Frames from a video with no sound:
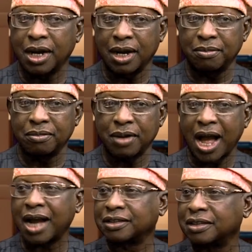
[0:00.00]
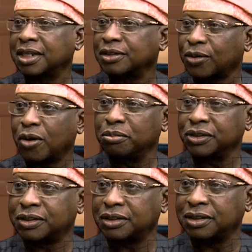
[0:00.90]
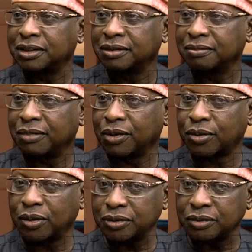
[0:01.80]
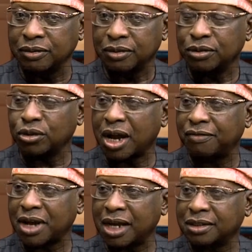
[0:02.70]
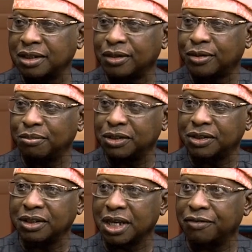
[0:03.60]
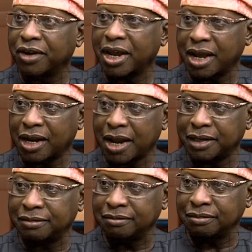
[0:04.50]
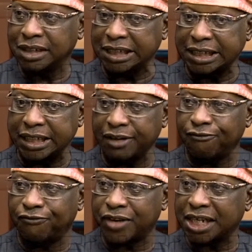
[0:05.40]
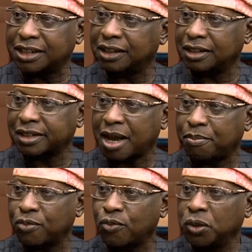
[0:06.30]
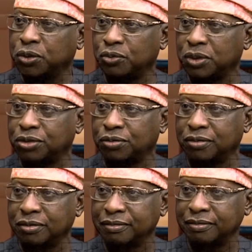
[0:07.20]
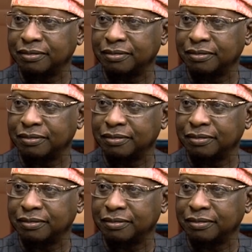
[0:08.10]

um, accident committee because you have accident committee in every airline. In the event this happen, what do we do?